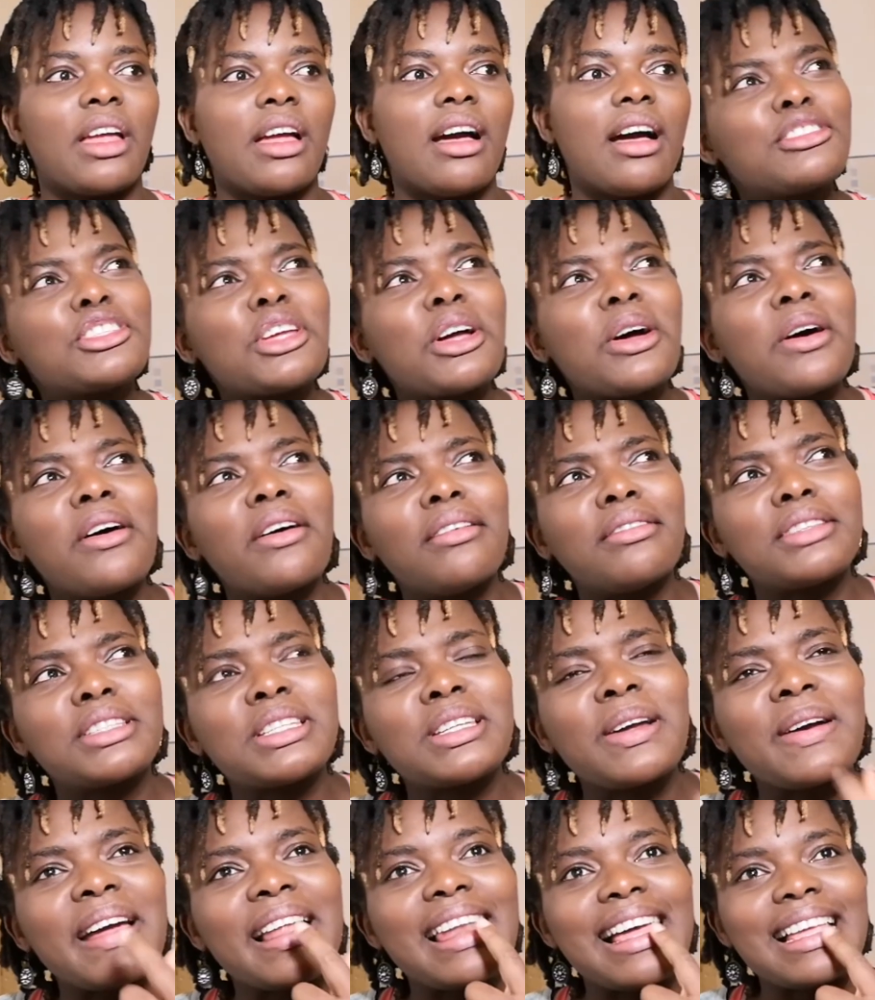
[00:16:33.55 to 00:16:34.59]
To
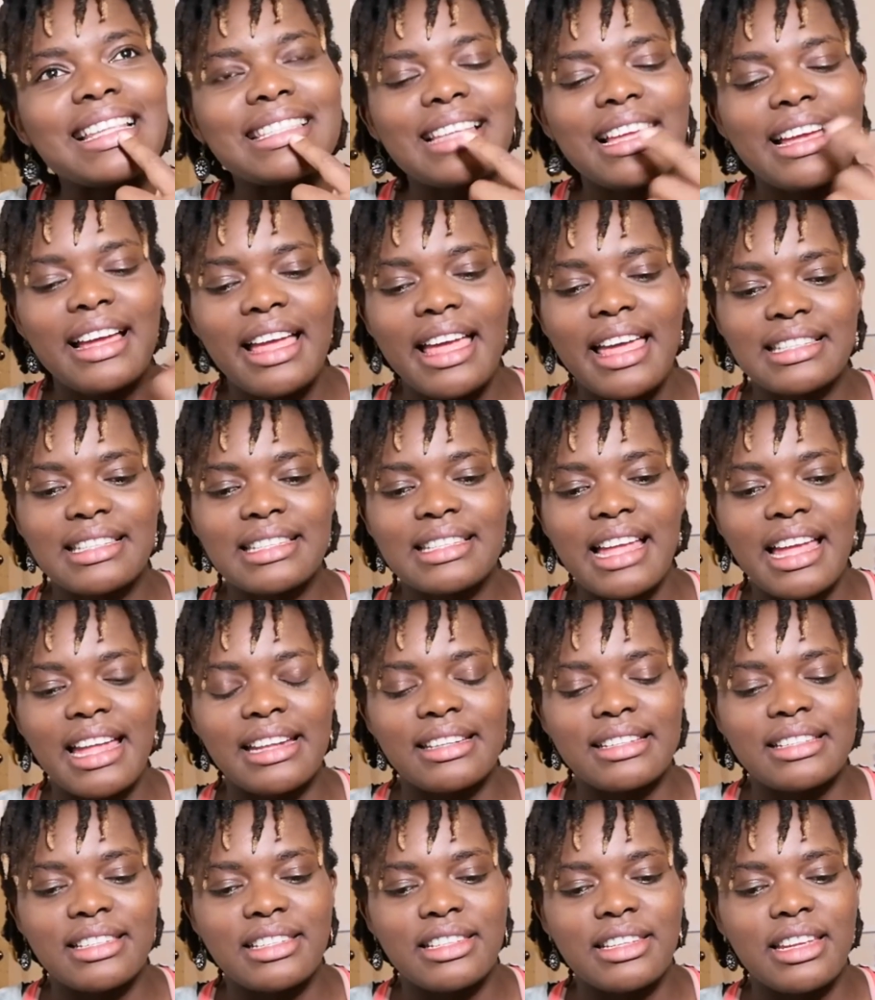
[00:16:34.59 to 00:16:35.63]
a lesser
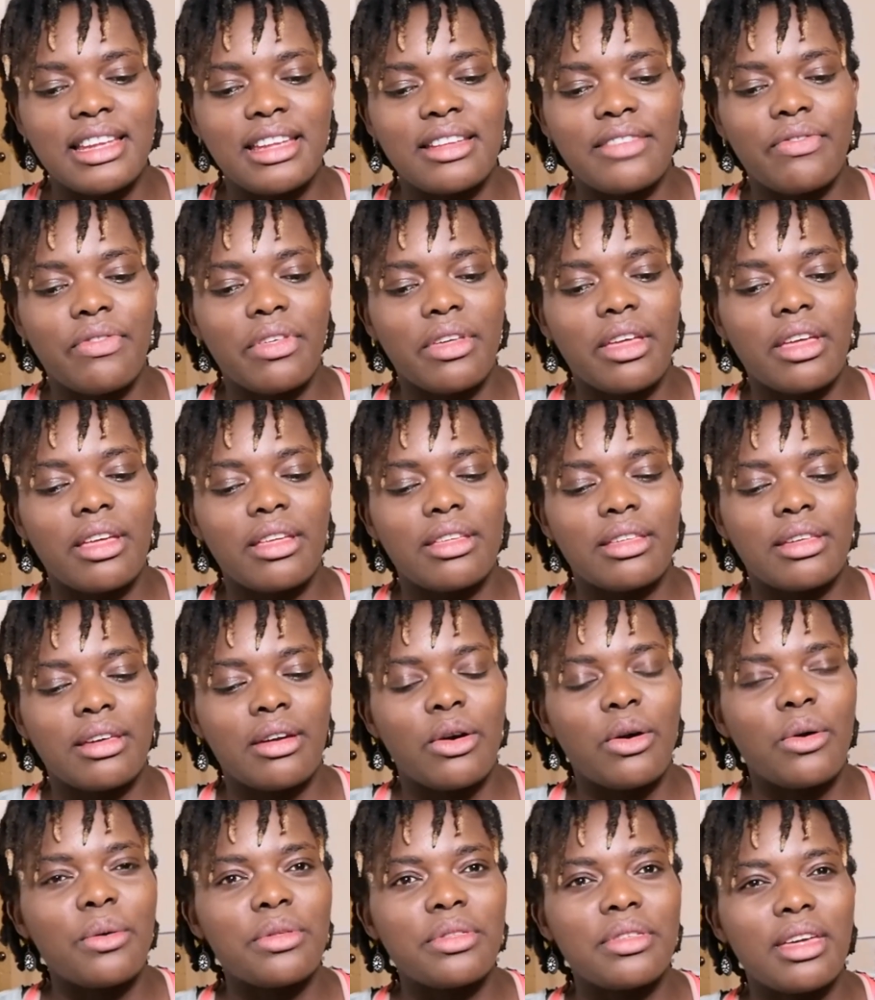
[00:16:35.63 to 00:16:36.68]
extent,
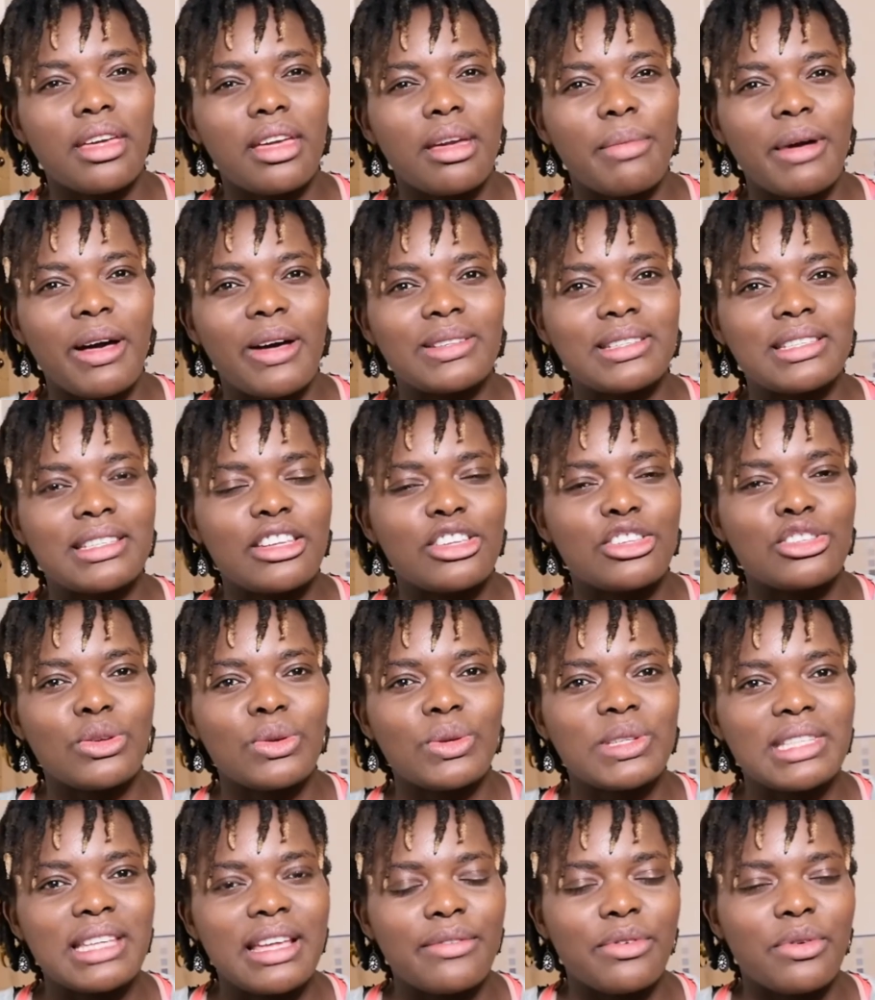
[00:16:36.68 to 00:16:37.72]
the whole thing about
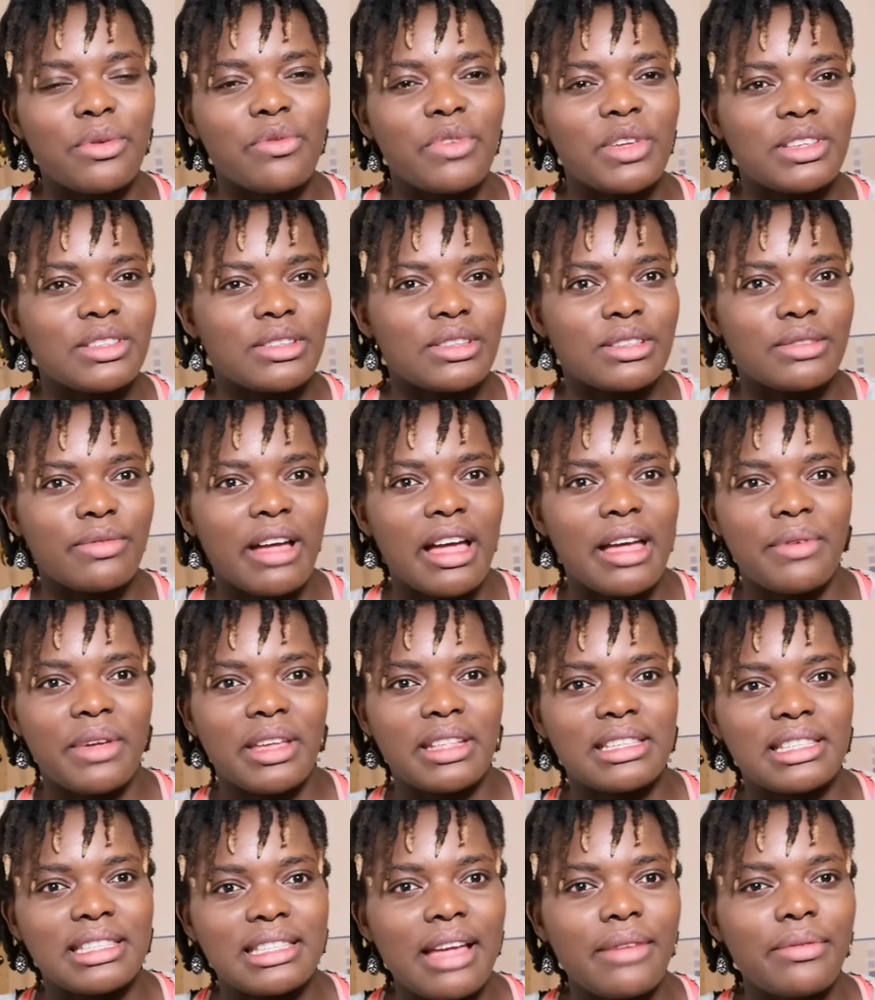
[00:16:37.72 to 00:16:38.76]
607 versus
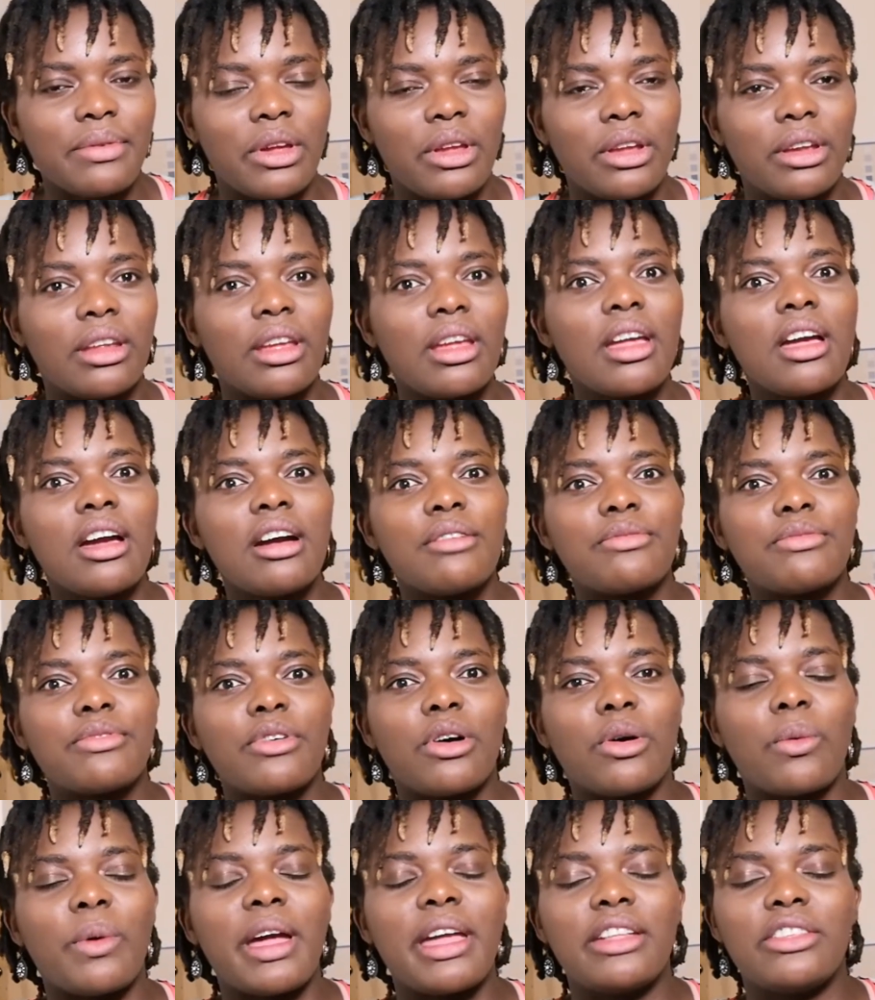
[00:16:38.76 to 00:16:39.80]
587
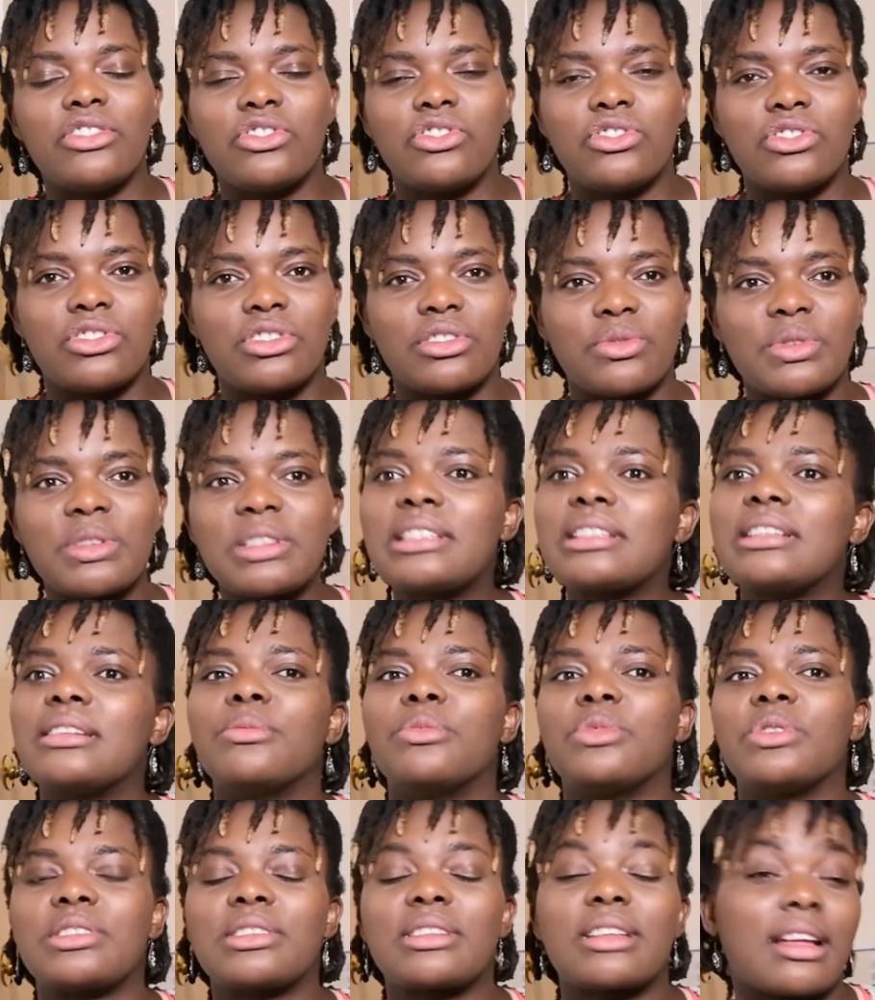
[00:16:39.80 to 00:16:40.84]
for when
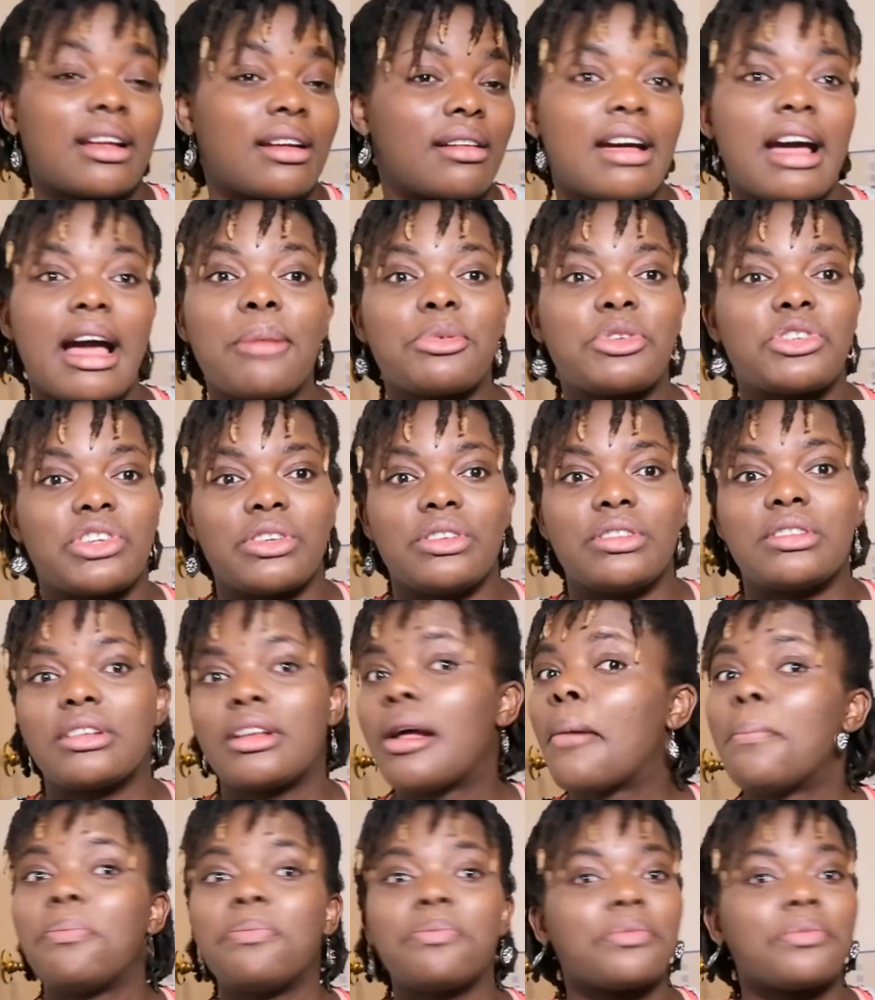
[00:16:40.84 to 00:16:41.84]
Jerusalem was captured,